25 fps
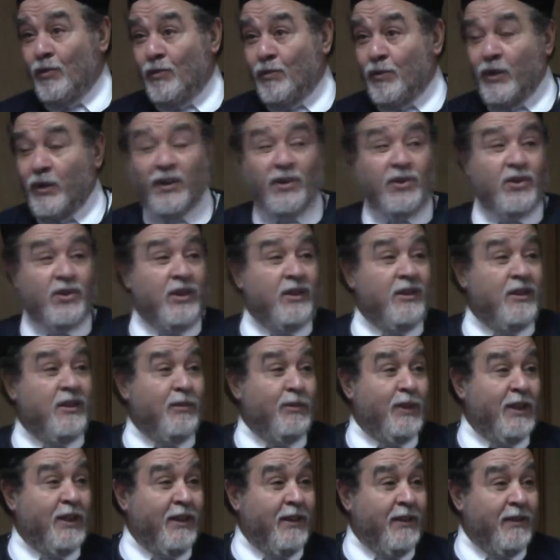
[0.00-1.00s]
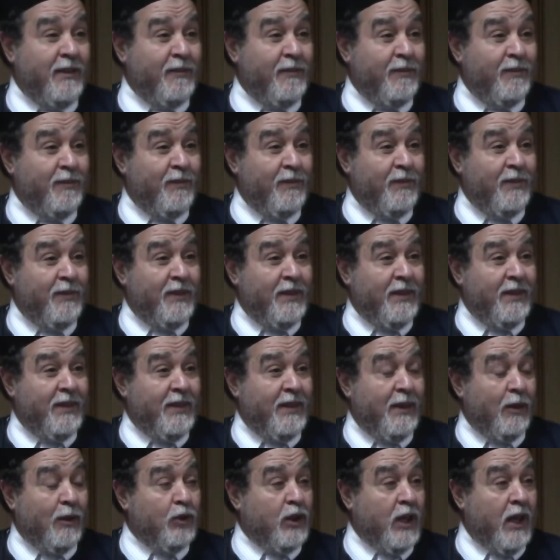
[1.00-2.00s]
brings in the meal.
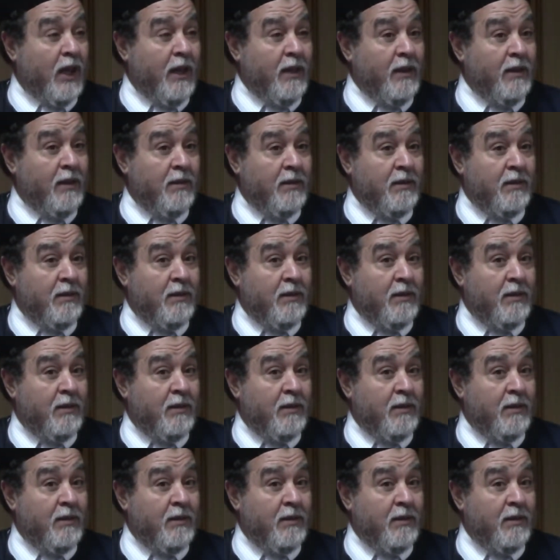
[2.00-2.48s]
Okay.